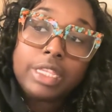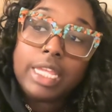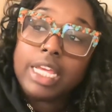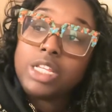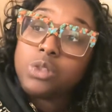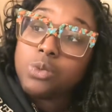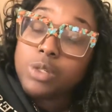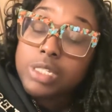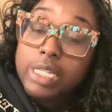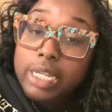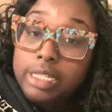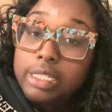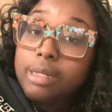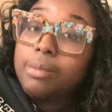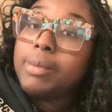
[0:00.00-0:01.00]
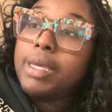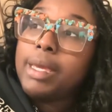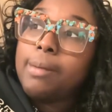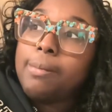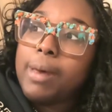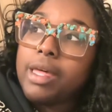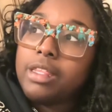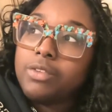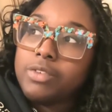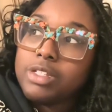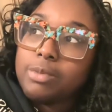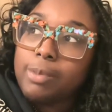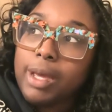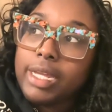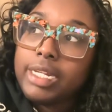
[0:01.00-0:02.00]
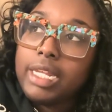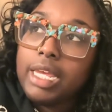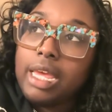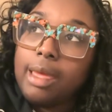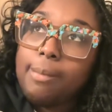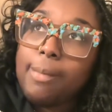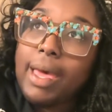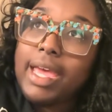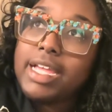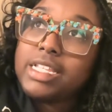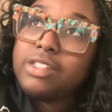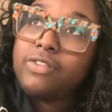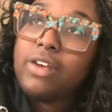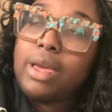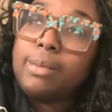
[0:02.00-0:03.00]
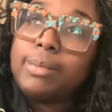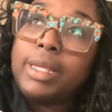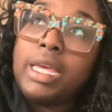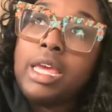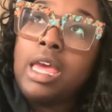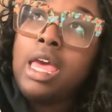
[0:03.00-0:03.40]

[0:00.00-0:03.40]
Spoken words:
things were said to me by the respondent and by his family